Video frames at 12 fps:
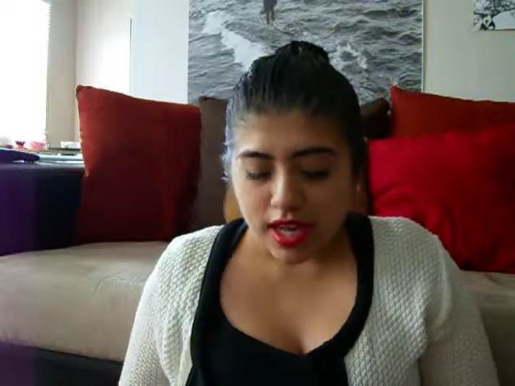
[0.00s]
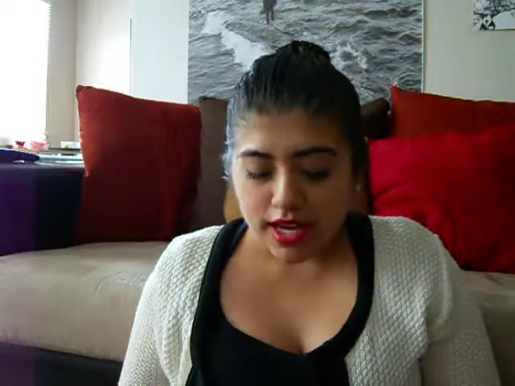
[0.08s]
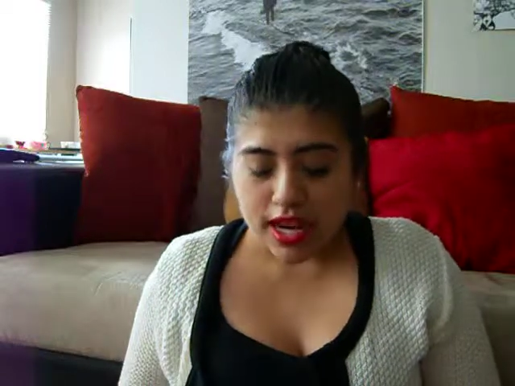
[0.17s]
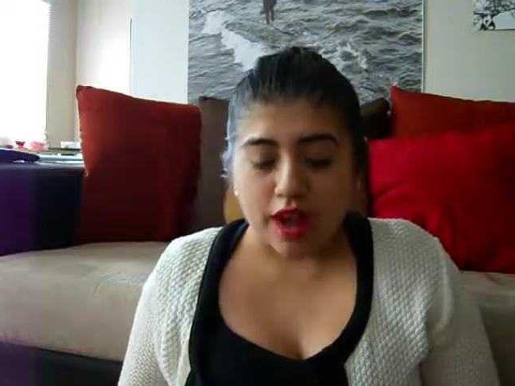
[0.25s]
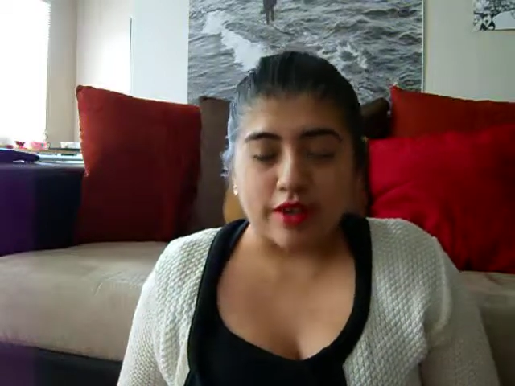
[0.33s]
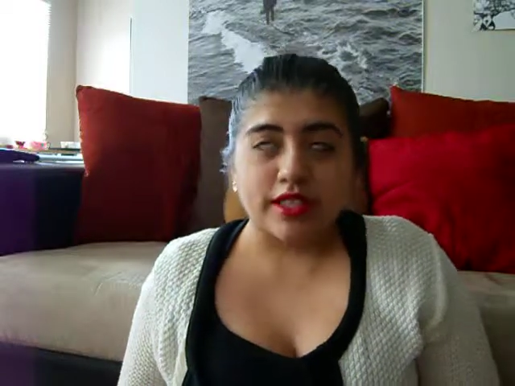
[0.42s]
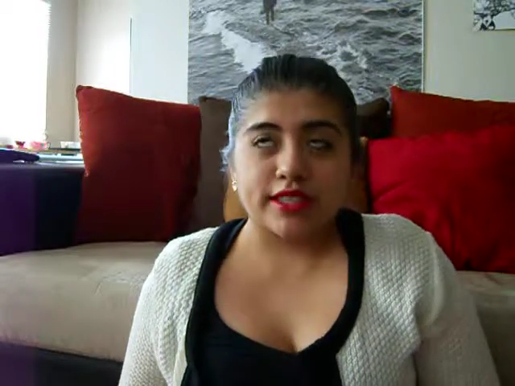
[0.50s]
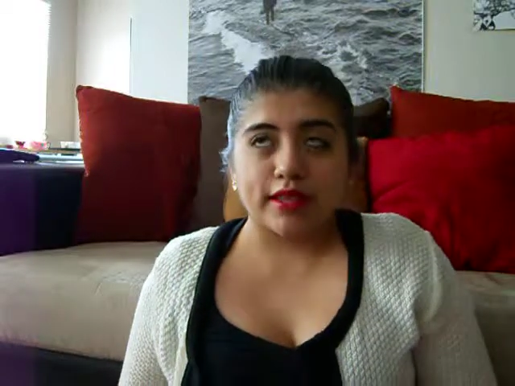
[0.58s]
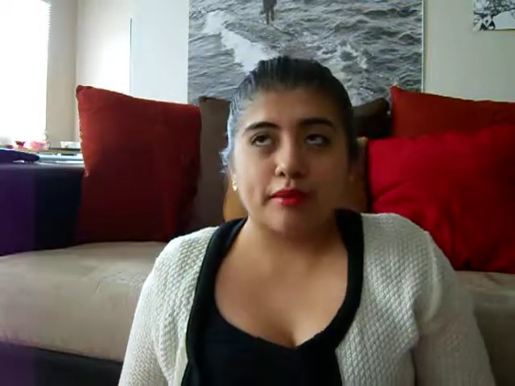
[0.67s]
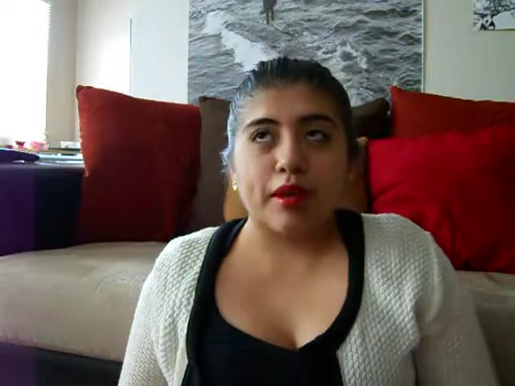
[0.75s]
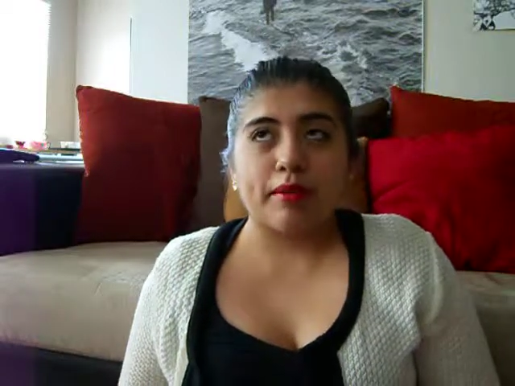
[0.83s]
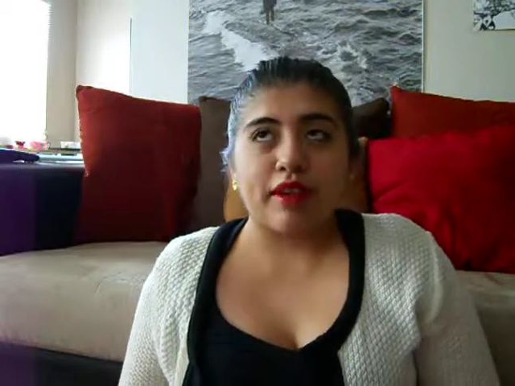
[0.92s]
Now, it took
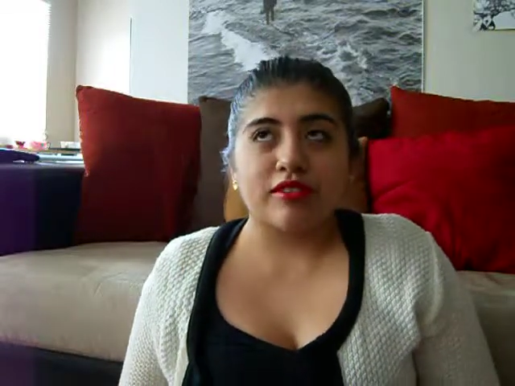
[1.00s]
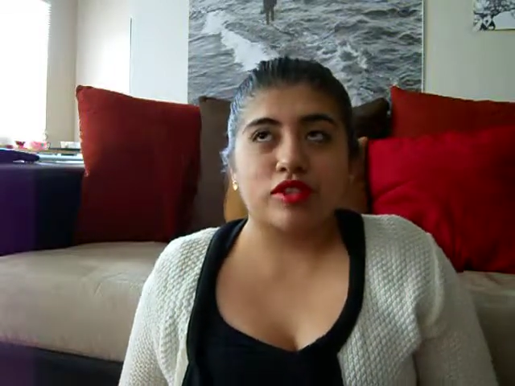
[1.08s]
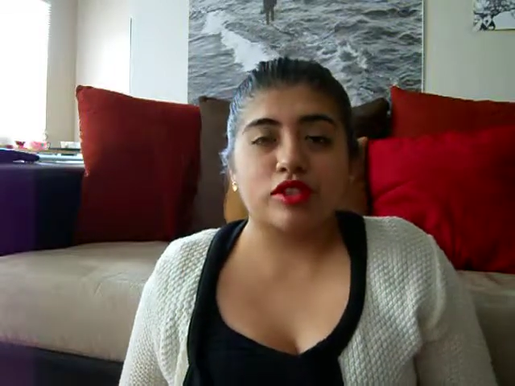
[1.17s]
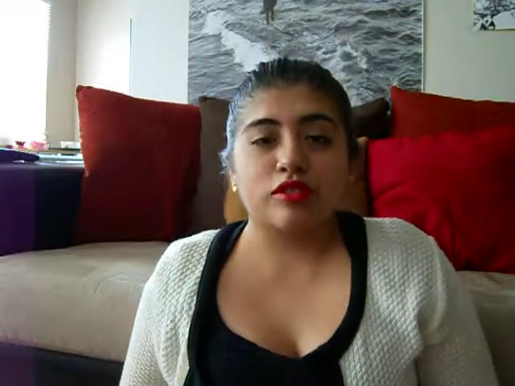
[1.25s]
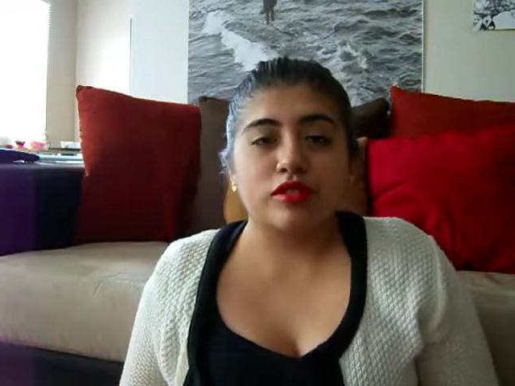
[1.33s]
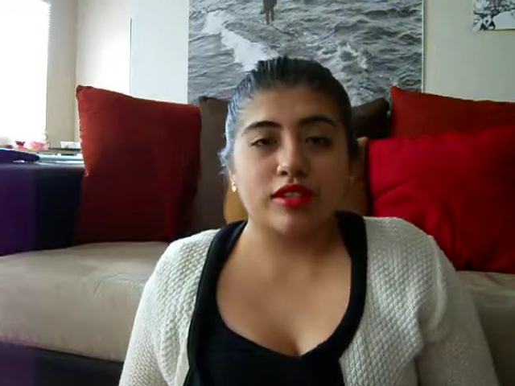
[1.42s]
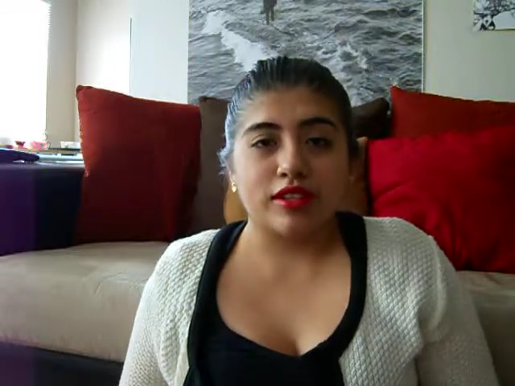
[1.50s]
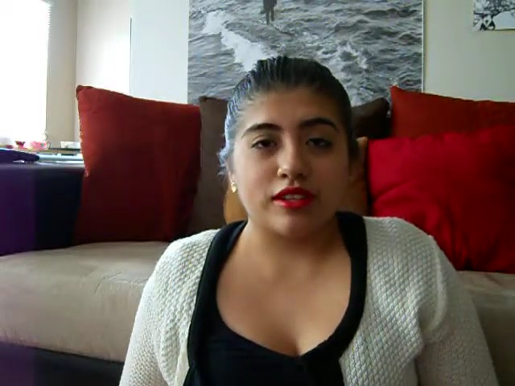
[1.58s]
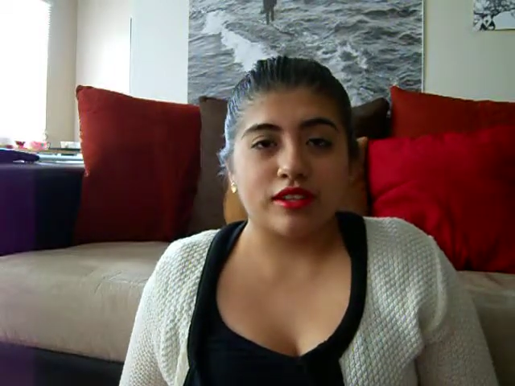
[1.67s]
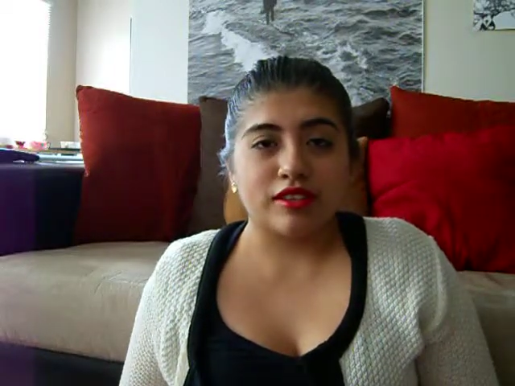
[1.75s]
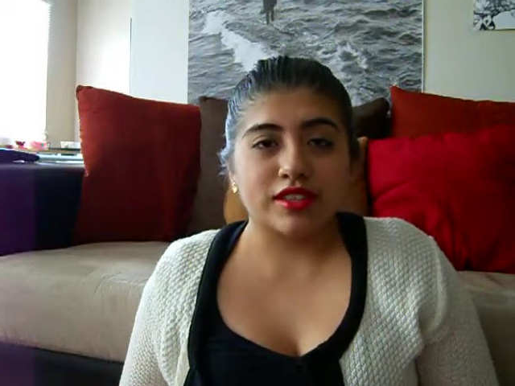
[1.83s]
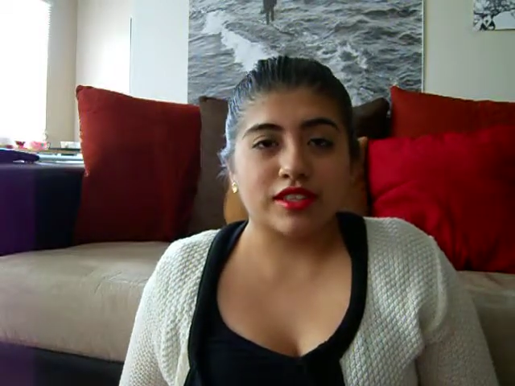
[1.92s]
me about 2
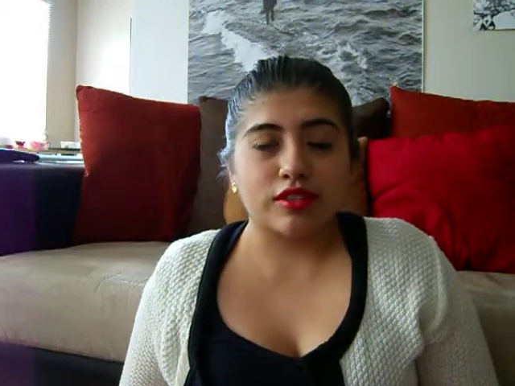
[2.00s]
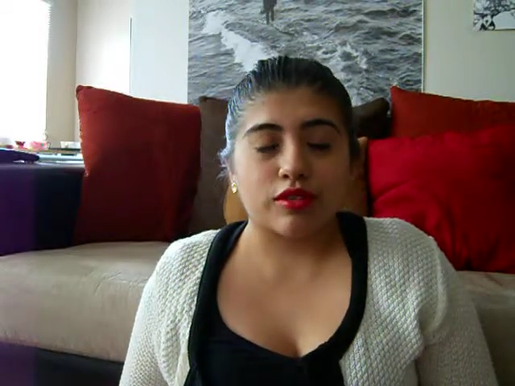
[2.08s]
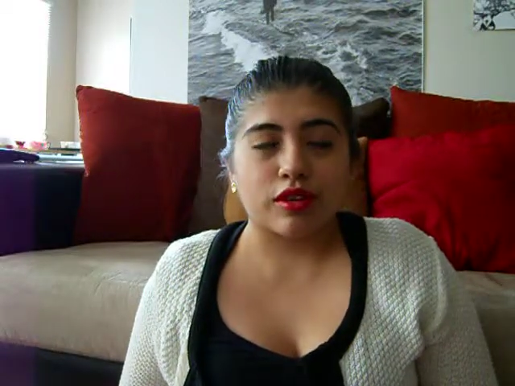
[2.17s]
years,